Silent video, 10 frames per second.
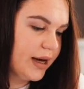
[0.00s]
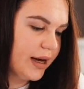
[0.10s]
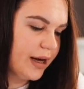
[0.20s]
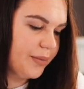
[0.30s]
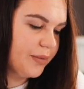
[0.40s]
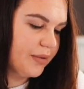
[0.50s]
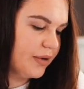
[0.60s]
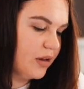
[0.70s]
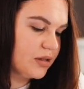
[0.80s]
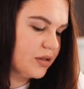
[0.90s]

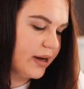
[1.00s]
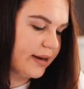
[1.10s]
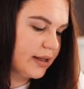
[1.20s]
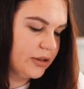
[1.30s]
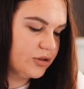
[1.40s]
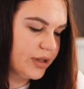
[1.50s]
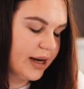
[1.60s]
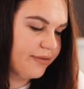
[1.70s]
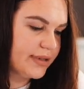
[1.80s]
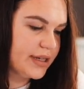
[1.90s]
Also iCloud
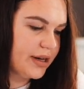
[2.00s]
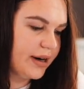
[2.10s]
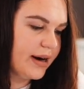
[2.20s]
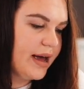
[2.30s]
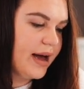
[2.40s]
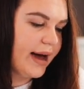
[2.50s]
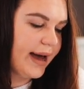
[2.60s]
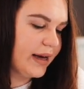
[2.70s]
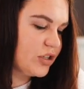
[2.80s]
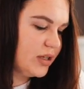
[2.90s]
Drive is here. I
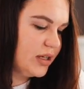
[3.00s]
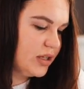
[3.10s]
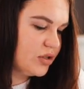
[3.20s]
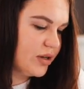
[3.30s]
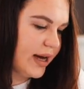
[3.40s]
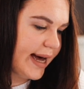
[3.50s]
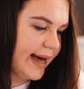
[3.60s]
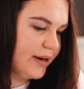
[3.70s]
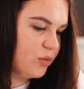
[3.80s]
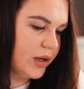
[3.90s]
actually need to
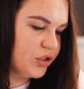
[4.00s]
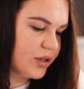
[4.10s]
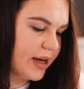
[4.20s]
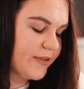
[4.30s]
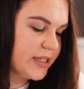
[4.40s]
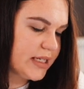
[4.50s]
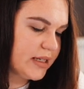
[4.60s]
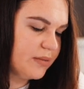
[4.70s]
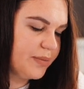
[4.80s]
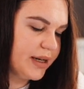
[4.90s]
add OneDrive
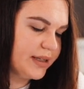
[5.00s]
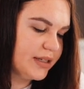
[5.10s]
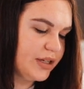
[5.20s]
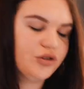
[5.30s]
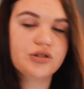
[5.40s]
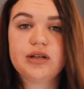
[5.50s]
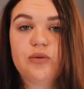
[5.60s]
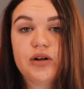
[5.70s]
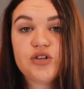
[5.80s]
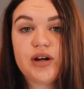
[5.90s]
still, but usually
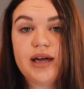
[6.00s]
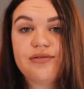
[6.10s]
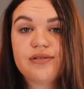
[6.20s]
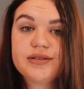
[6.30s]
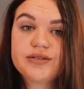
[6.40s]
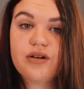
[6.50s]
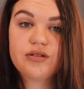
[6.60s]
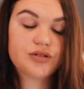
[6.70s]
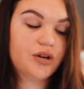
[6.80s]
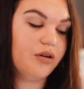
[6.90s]
OneDrive is
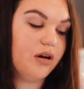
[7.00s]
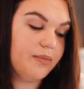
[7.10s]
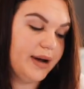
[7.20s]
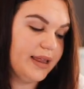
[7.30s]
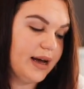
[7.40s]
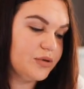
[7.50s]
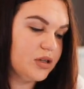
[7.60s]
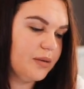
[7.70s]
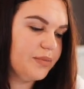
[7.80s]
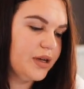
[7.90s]
also on my
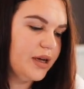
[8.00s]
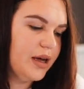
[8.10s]
laptop.